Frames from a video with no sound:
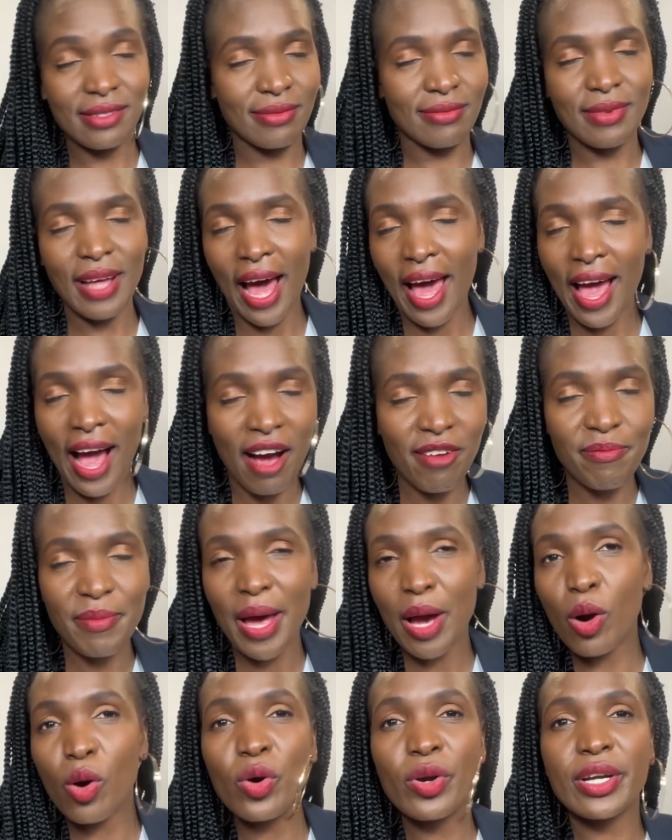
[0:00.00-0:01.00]
I have my
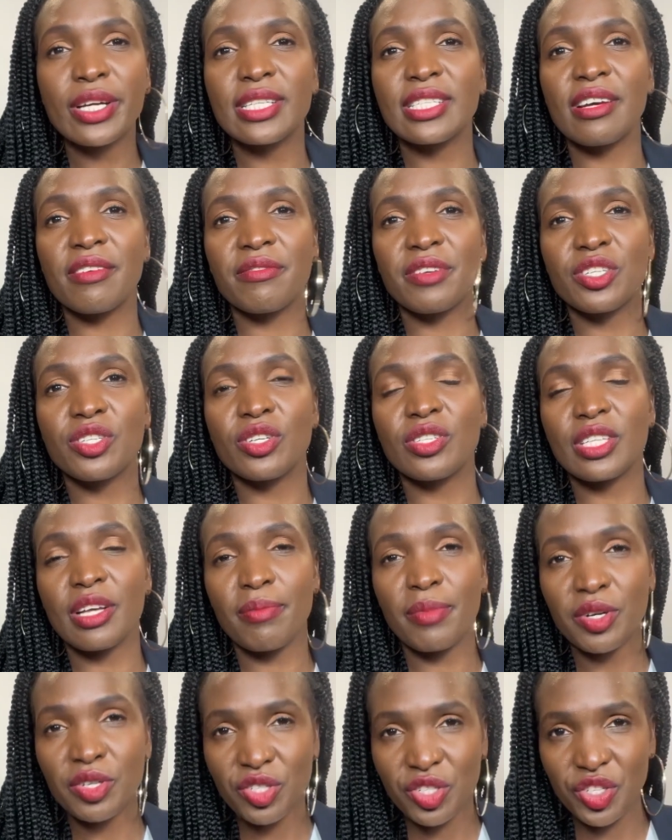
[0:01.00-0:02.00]
own reservations
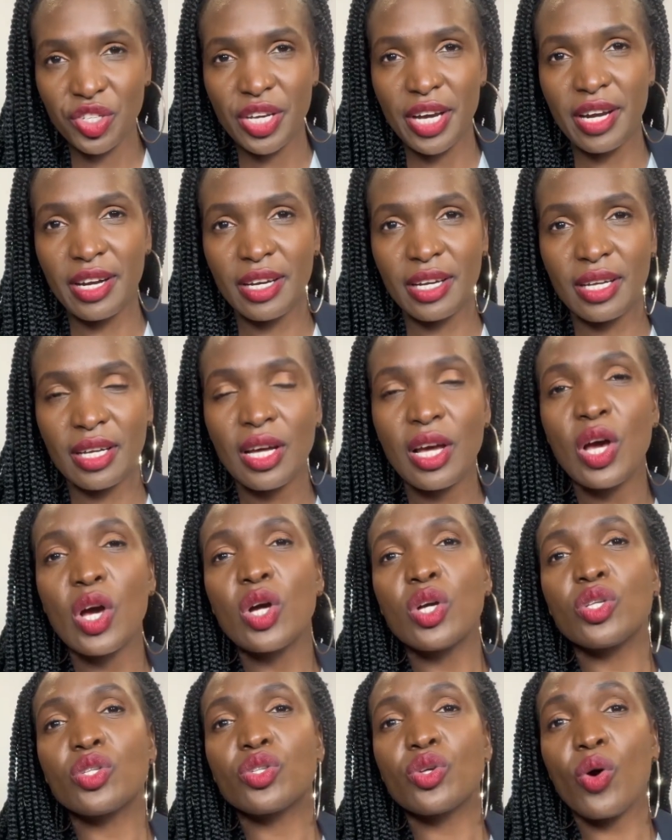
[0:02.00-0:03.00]
about GRE.
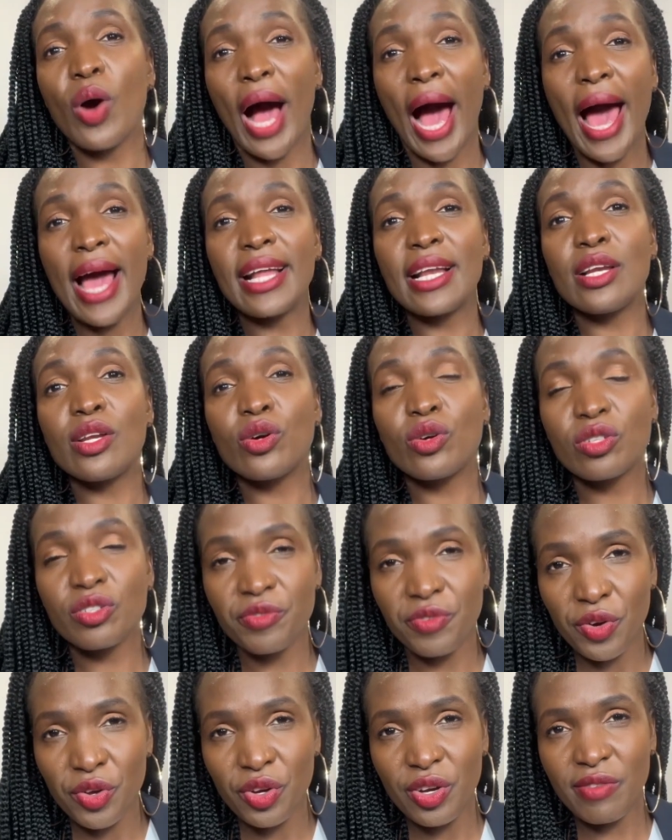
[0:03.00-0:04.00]
So I looked
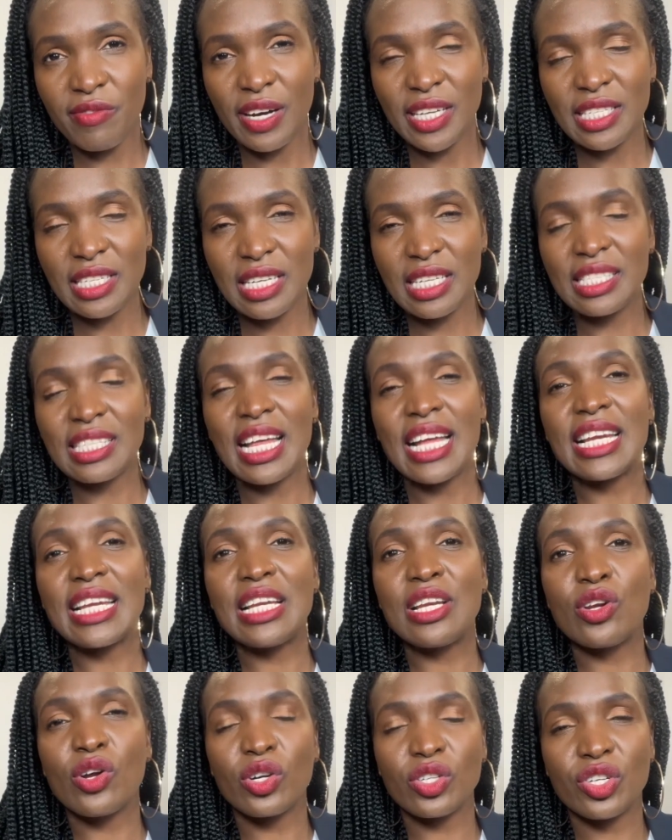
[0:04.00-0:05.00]
for universities that did
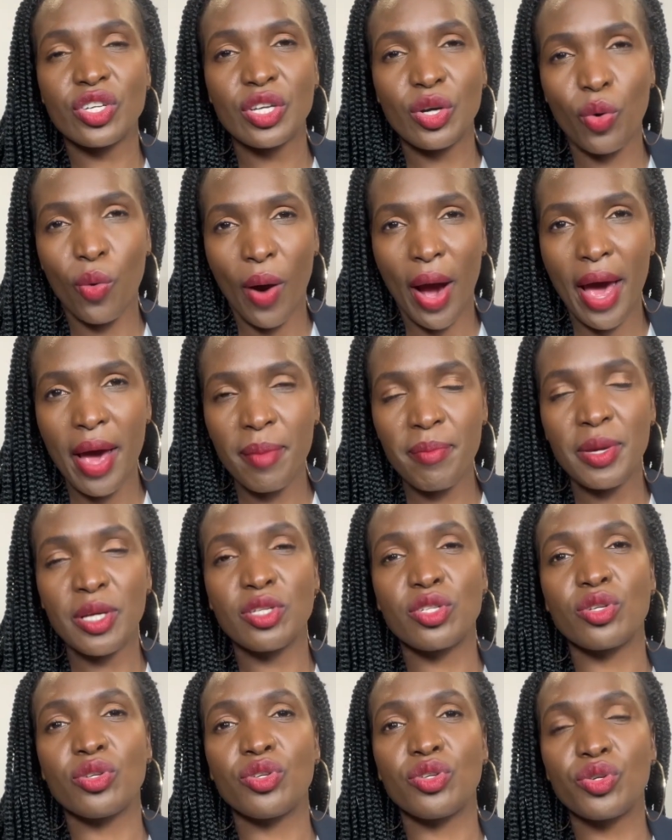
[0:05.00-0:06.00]
not require me
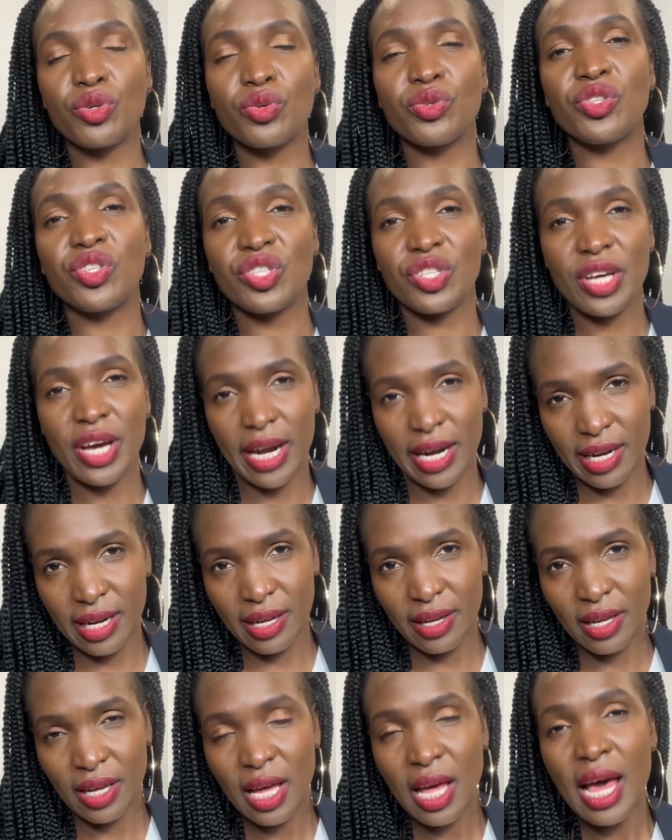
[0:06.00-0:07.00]
to do GRE.
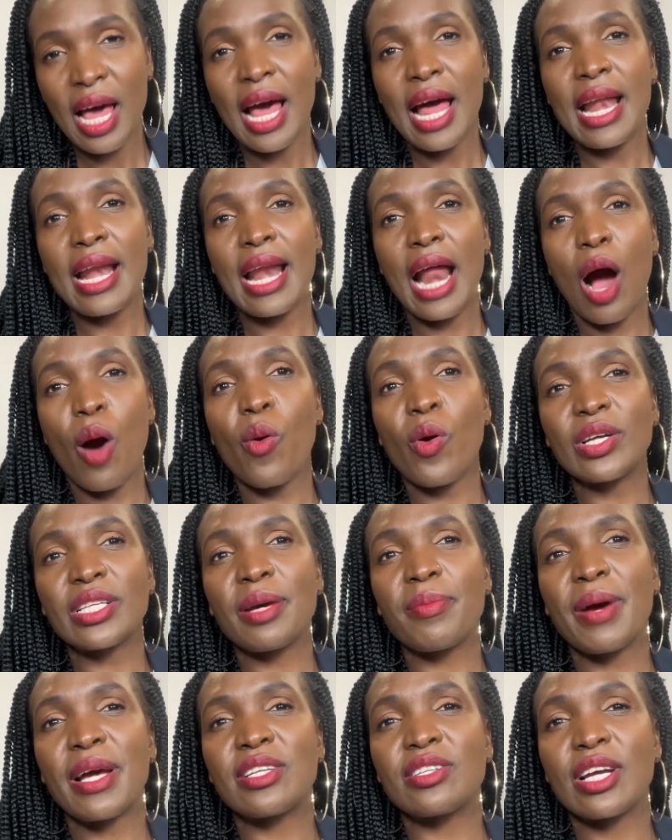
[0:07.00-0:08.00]
Now, what
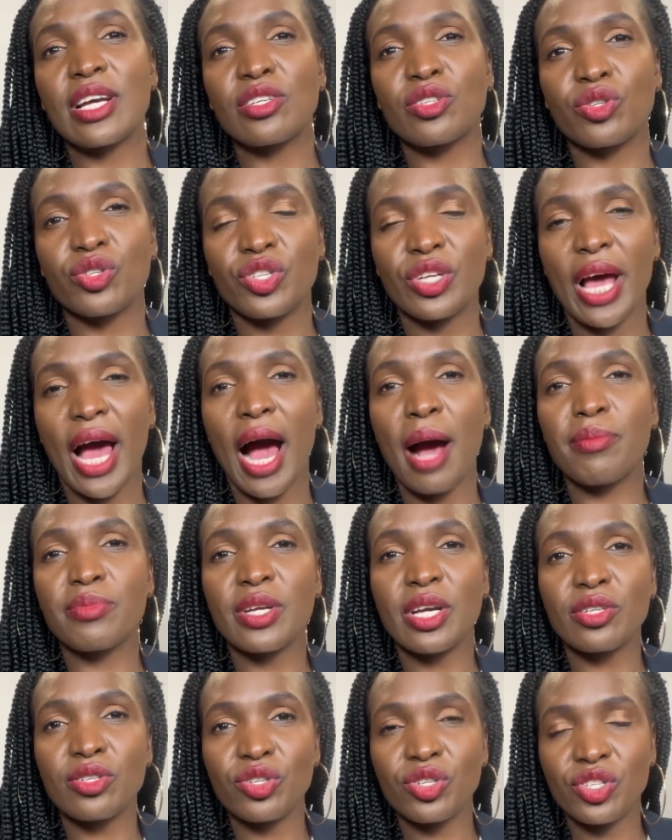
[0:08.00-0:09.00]
am I trying to share? I'm
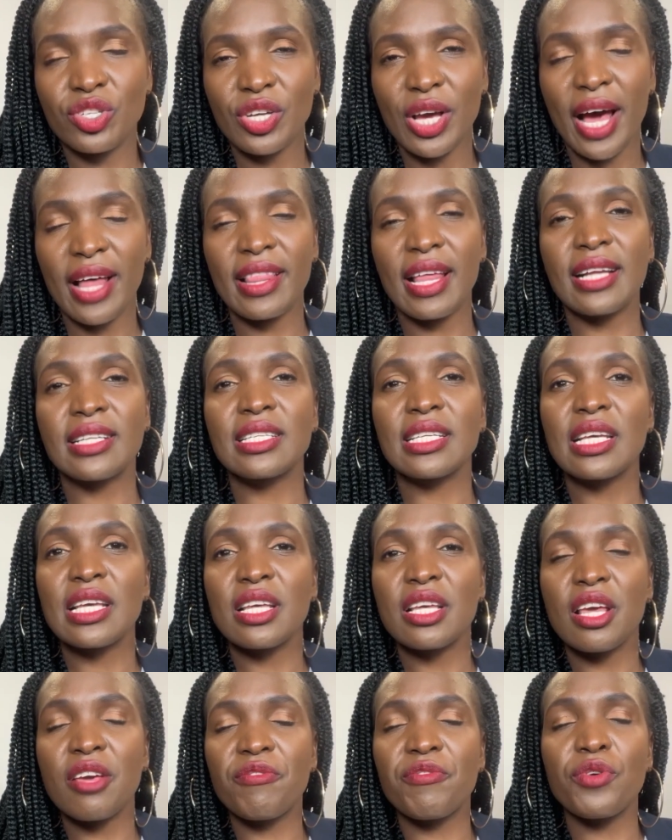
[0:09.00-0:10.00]
trying to share that
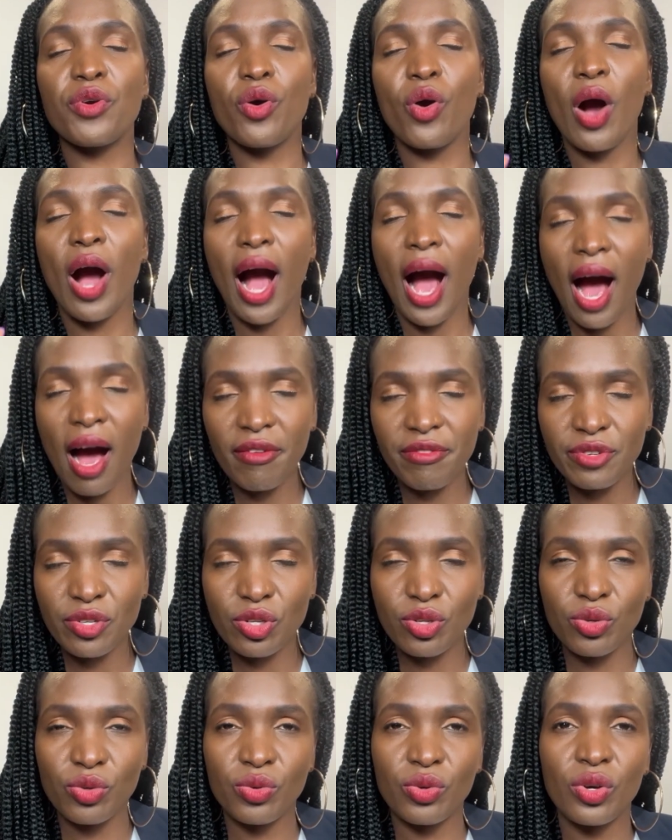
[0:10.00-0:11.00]
if you have
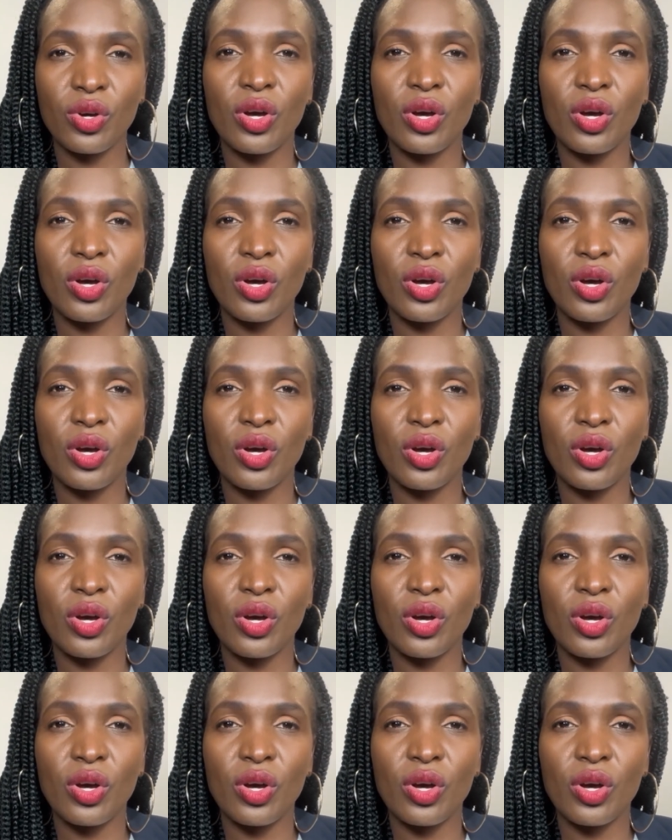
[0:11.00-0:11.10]
to